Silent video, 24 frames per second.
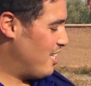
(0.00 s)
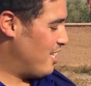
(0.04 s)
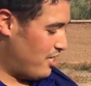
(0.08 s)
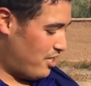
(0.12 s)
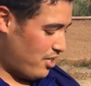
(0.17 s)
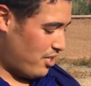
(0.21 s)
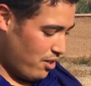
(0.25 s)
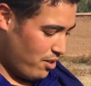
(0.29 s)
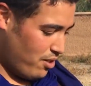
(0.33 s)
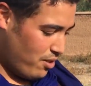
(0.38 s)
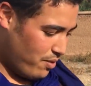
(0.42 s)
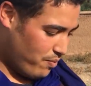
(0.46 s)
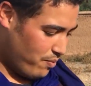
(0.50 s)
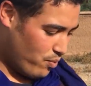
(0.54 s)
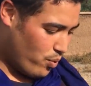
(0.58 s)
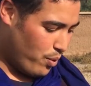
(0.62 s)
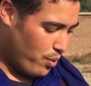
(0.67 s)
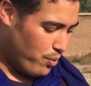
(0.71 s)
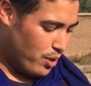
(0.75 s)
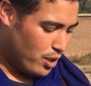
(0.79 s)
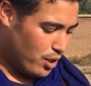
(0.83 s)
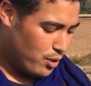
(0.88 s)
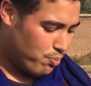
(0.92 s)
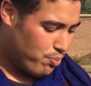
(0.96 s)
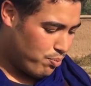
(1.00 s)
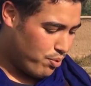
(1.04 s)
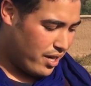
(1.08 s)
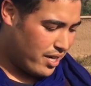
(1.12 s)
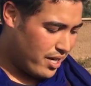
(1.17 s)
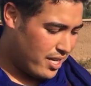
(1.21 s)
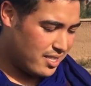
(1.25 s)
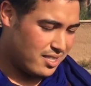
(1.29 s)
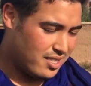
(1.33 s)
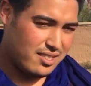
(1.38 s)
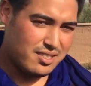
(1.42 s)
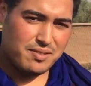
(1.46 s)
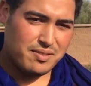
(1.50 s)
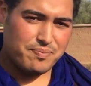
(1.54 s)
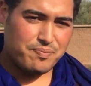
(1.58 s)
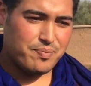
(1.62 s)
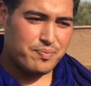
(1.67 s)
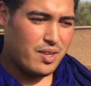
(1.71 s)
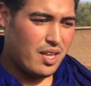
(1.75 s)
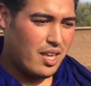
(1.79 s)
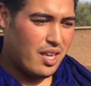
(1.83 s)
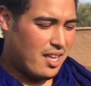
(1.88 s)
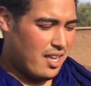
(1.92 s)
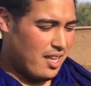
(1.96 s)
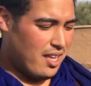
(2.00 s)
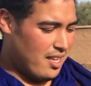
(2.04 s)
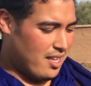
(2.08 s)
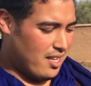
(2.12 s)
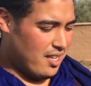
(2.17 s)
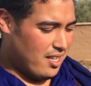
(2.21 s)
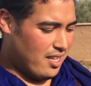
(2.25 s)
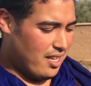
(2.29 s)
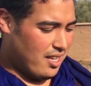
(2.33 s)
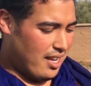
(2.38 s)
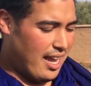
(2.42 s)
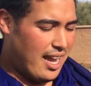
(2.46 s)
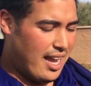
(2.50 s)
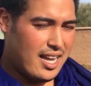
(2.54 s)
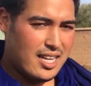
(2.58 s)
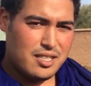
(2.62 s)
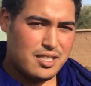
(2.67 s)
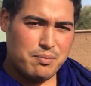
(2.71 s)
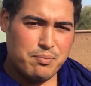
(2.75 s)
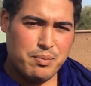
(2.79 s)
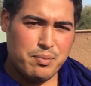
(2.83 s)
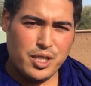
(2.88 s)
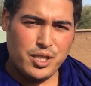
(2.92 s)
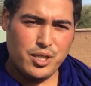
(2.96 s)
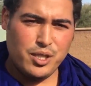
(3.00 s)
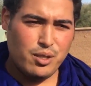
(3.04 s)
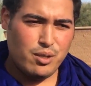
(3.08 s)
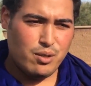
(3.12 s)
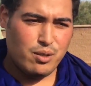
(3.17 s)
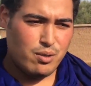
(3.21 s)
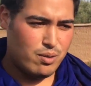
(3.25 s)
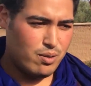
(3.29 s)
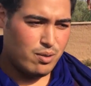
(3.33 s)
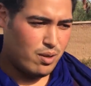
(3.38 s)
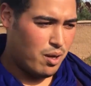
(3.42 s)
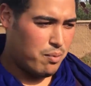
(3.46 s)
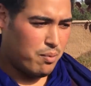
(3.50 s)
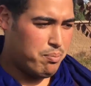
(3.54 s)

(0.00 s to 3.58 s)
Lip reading: So we will spread it, add manure